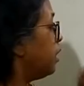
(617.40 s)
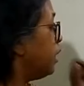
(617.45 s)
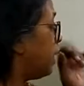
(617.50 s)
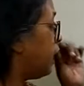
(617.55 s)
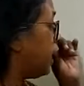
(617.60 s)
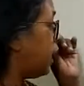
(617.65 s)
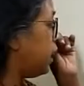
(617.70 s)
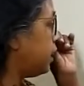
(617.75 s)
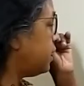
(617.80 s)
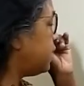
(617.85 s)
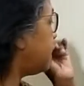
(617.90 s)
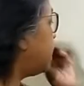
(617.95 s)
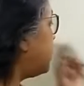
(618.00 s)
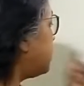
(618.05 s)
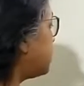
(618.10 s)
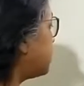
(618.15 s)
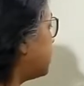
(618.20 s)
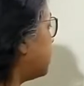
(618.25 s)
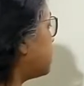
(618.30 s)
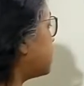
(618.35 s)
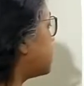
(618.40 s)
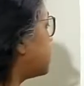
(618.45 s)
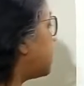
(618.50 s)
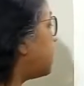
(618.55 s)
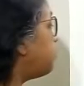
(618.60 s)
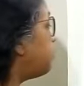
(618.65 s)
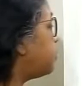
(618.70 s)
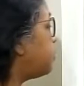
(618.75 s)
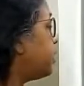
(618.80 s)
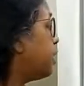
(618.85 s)
And he is the
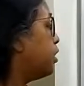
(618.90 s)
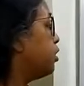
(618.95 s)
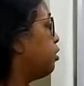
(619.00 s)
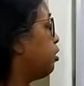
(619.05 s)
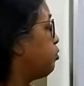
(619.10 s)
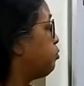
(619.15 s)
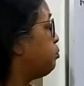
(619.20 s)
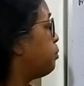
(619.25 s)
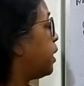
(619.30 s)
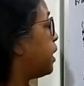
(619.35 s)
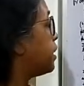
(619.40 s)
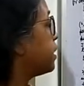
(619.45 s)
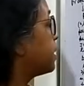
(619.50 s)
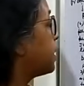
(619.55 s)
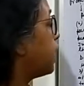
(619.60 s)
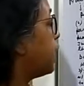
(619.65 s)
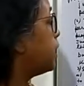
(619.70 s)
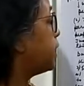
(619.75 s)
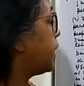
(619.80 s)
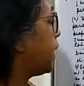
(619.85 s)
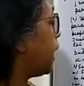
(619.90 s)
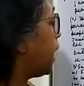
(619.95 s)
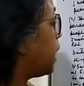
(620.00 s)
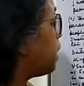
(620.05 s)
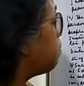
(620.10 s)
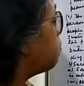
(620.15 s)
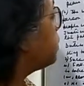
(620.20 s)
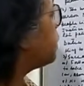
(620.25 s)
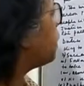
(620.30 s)
savior of mankind. Help